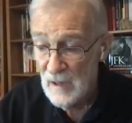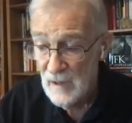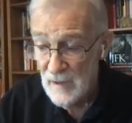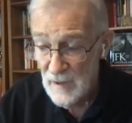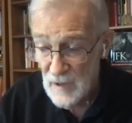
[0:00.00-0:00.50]

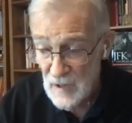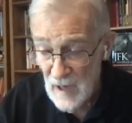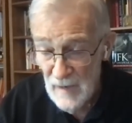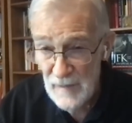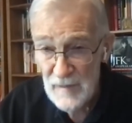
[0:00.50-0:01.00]
their
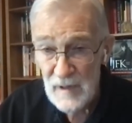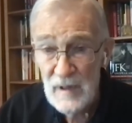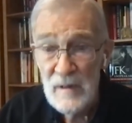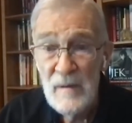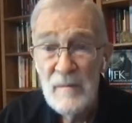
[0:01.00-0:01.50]

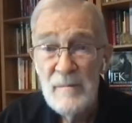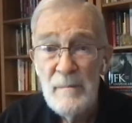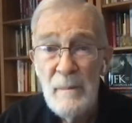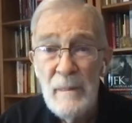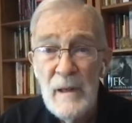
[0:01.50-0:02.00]
safety
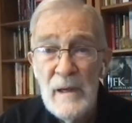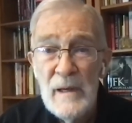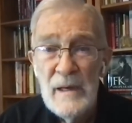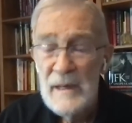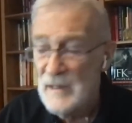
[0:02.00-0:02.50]

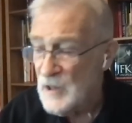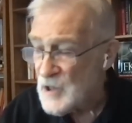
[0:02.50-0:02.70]
in